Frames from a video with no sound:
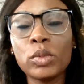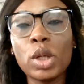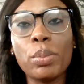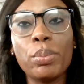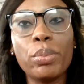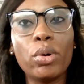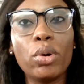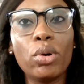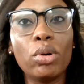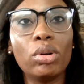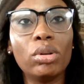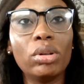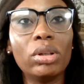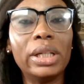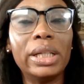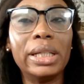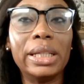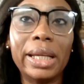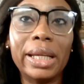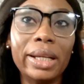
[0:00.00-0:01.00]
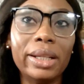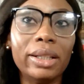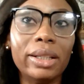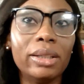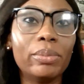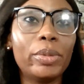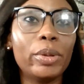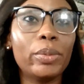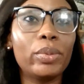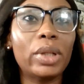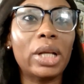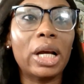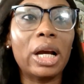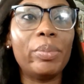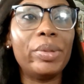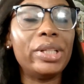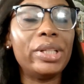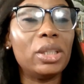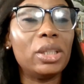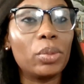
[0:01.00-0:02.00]
But again, people that are
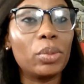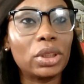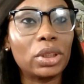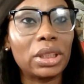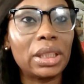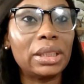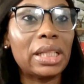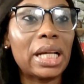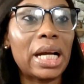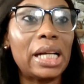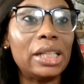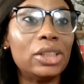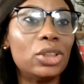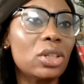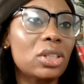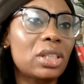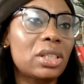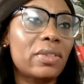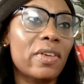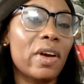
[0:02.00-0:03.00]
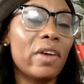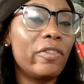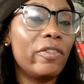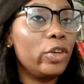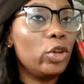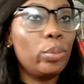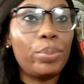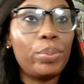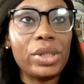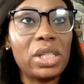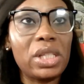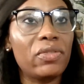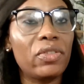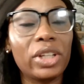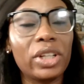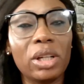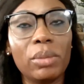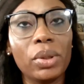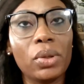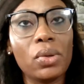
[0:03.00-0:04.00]
being deported, I just feel pity for
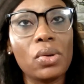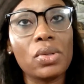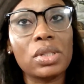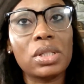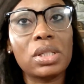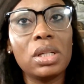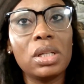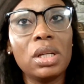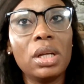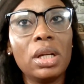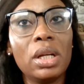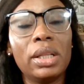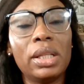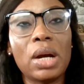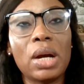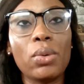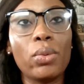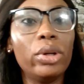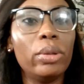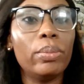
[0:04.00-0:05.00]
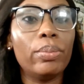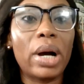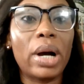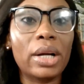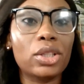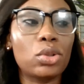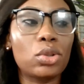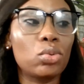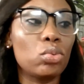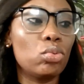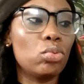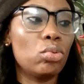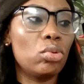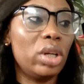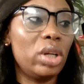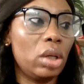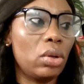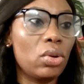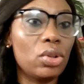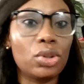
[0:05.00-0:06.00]
them, because they are going back to
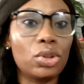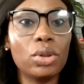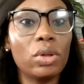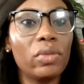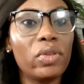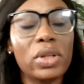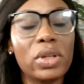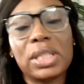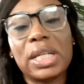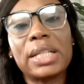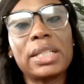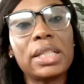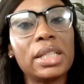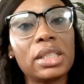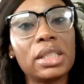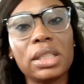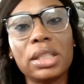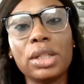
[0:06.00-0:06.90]
a country of uncertainty.